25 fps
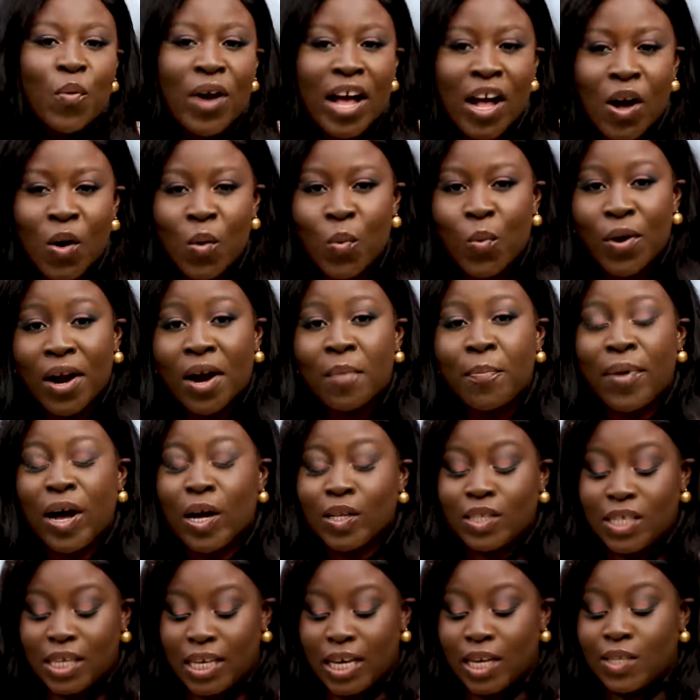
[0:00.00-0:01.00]
Well, we're
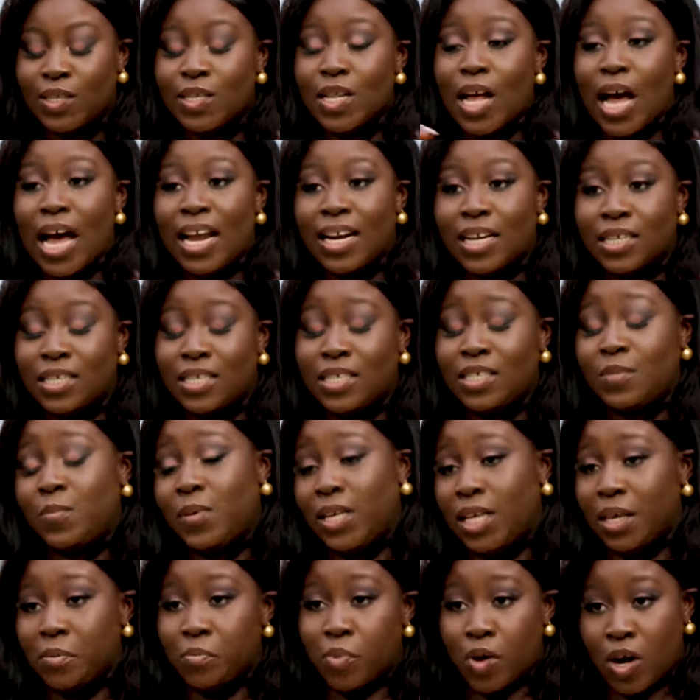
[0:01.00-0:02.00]
about to get to the honestly
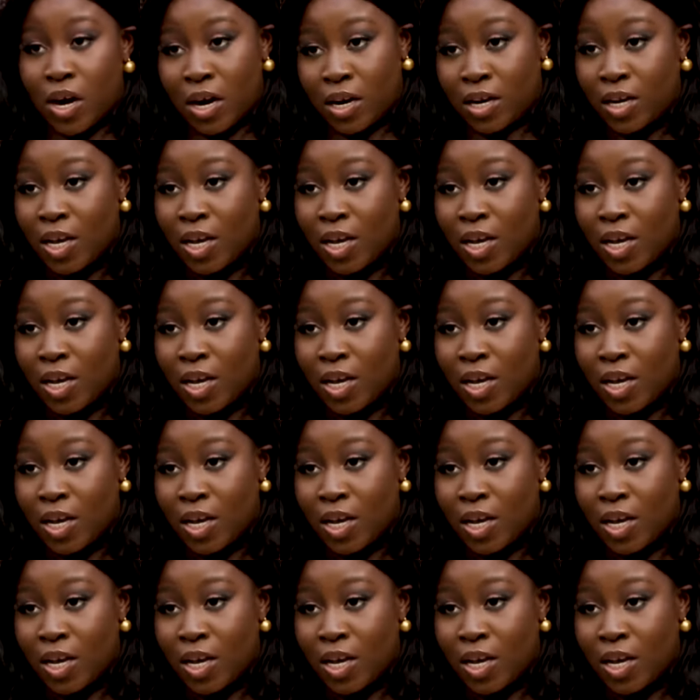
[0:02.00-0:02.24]
speaking part.